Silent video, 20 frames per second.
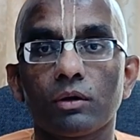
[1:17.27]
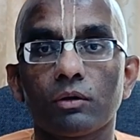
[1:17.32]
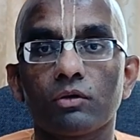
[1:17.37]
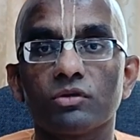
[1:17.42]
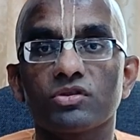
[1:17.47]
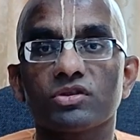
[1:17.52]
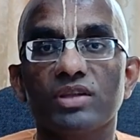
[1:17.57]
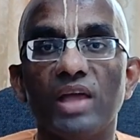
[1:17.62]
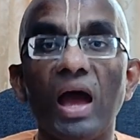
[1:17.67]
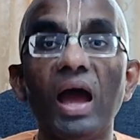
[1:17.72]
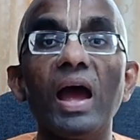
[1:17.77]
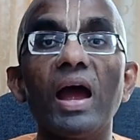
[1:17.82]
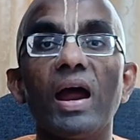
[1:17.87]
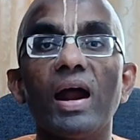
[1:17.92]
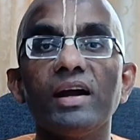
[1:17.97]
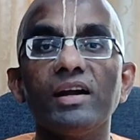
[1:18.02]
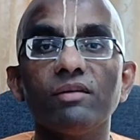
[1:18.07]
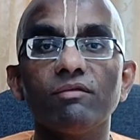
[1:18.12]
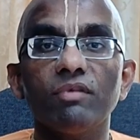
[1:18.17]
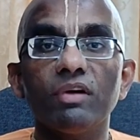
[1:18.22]
Because
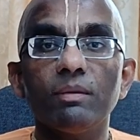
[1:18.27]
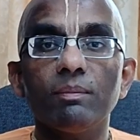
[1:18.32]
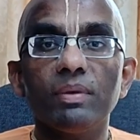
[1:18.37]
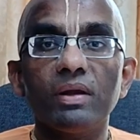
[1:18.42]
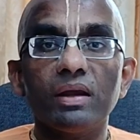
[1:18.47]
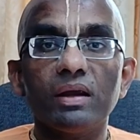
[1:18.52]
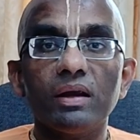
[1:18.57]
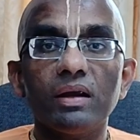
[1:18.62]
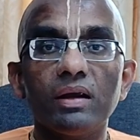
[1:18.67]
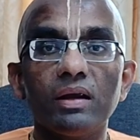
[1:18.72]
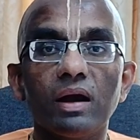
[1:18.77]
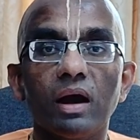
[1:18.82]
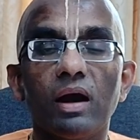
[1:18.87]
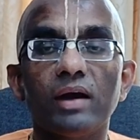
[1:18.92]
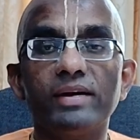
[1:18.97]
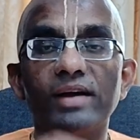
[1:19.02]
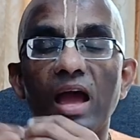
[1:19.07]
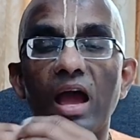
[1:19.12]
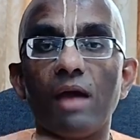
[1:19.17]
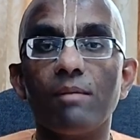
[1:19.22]
that will be
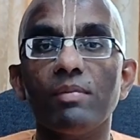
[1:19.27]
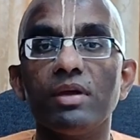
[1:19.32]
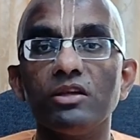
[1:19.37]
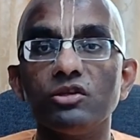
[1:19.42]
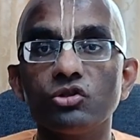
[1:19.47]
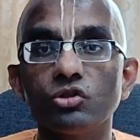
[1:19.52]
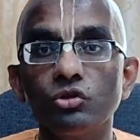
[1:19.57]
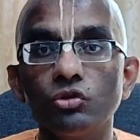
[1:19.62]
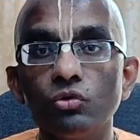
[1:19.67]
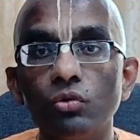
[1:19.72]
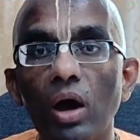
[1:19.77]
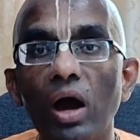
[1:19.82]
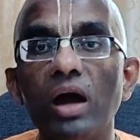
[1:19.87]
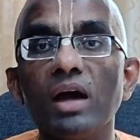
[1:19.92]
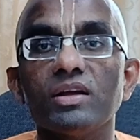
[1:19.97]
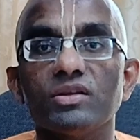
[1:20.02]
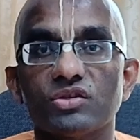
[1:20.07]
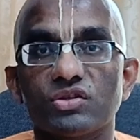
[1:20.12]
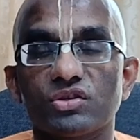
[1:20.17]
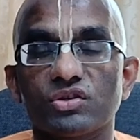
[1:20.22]
a damage to
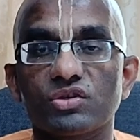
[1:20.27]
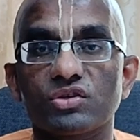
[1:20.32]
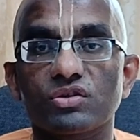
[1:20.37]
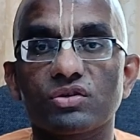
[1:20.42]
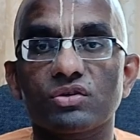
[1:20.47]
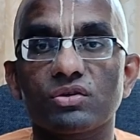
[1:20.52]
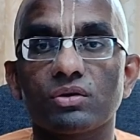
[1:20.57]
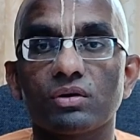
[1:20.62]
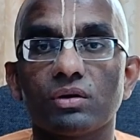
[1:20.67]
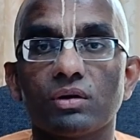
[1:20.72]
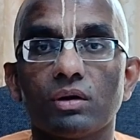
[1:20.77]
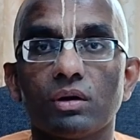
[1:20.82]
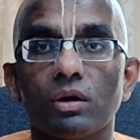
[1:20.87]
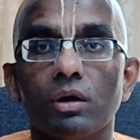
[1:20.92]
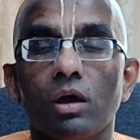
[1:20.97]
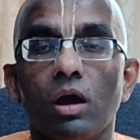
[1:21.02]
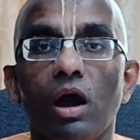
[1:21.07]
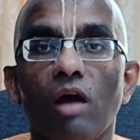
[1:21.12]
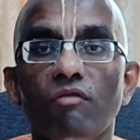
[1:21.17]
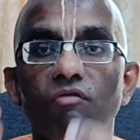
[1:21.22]
us.
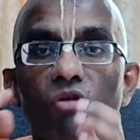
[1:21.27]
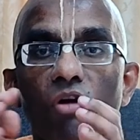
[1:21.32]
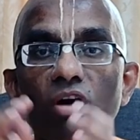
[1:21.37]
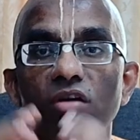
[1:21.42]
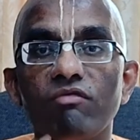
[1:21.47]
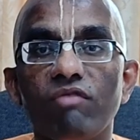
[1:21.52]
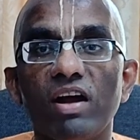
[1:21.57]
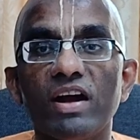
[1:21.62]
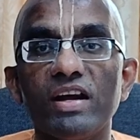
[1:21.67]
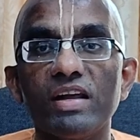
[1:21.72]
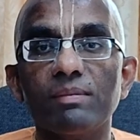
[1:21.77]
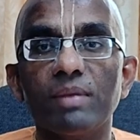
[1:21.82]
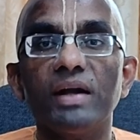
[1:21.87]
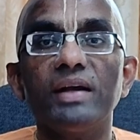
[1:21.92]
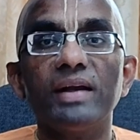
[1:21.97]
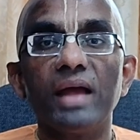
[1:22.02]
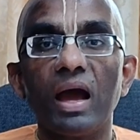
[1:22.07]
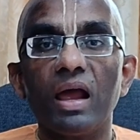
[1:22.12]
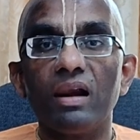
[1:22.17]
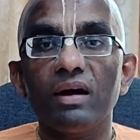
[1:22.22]
A fault finding
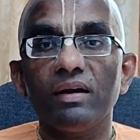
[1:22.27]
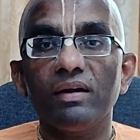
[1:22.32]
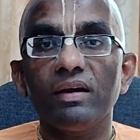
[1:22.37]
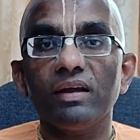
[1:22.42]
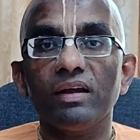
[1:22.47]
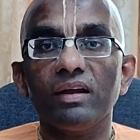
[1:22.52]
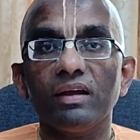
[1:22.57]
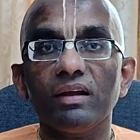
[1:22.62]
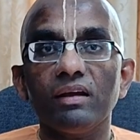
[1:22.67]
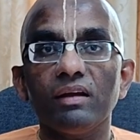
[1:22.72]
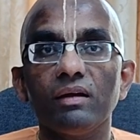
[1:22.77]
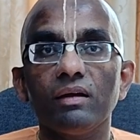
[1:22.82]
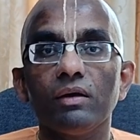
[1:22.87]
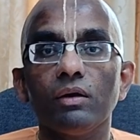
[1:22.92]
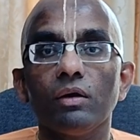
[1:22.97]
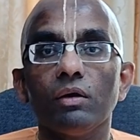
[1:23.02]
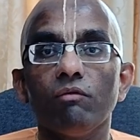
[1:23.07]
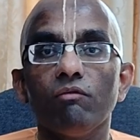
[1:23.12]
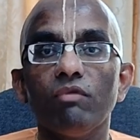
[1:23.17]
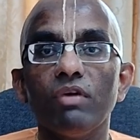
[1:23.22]
mentality
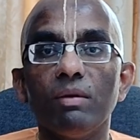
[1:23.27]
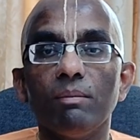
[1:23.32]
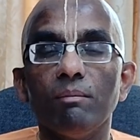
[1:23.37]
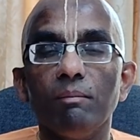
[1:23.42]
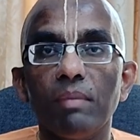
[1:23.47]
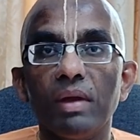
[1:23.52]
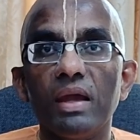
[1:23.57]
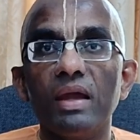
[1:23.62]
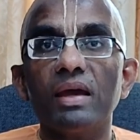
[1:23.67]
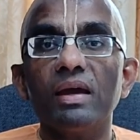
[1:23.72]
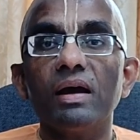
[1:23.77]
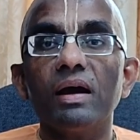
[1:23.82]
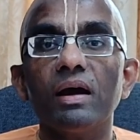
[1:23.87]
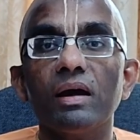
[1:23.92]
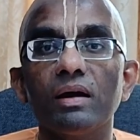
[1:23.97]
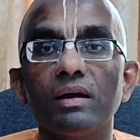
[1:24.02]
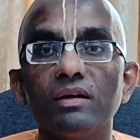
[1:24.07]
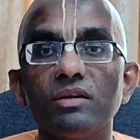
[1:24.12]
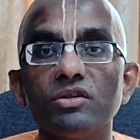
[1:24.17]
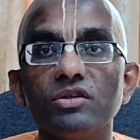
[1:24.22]
will make
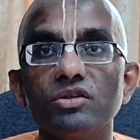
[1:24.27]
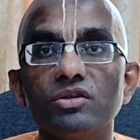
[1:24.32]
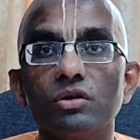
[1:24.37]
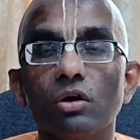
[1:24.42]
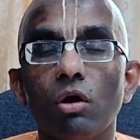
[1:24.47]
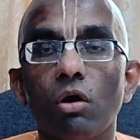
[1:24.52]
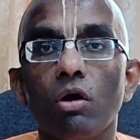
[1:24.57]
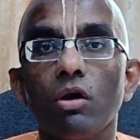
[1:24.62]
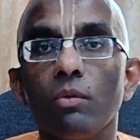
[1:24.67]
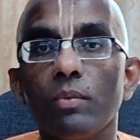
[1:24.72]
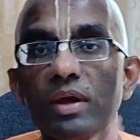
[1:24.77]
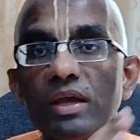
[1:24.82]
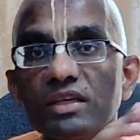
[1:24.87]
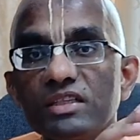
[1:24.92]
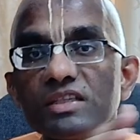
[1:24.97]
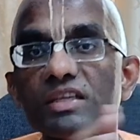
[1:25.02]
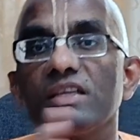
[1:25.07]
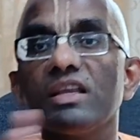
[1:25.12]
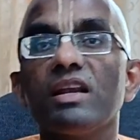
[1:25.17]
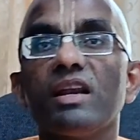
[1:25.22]
us
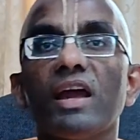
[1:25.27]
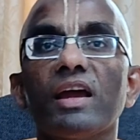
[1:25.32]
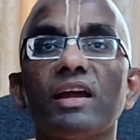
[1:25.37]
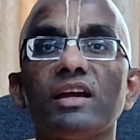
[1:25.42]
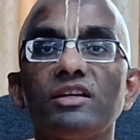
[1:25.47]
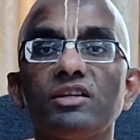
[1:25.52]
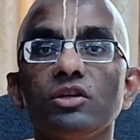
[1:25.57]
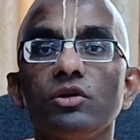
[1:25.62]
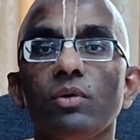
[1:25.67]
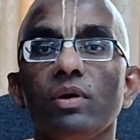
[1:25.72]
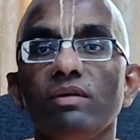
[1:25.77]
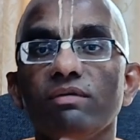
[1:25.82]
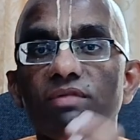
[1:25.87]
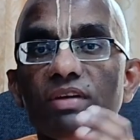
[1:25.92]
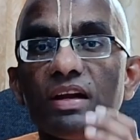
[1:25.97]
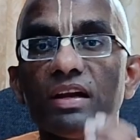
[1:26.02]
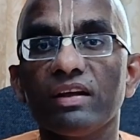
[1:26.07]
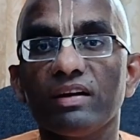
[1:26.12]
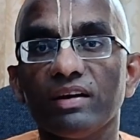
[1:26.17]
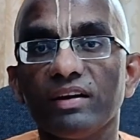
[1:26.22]
always see the negative and
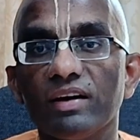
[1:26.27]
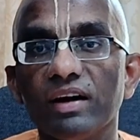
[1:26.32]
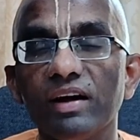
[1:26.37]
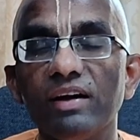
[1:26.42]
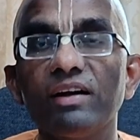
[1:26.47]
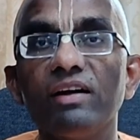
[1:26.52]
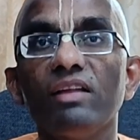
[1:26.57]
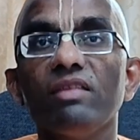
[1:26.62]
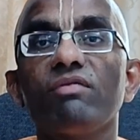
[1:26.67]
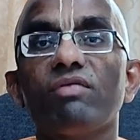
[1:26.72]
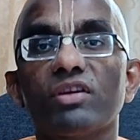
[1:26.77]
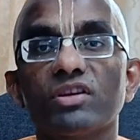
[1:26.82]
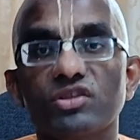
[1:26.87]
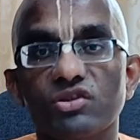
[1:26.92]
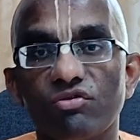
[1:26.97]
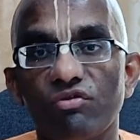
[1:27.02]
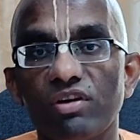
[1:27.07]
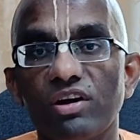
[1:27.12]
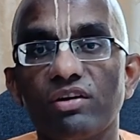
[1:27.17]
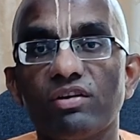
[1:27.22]
feel irritated and
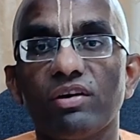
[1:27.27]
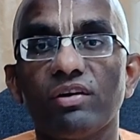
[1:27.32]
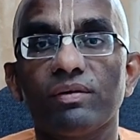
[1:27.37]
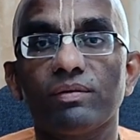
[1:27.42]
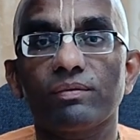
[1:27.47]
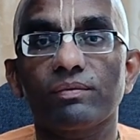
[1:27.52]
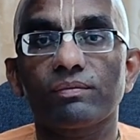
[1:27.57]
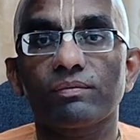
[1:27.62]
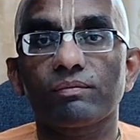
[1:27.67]
frustrated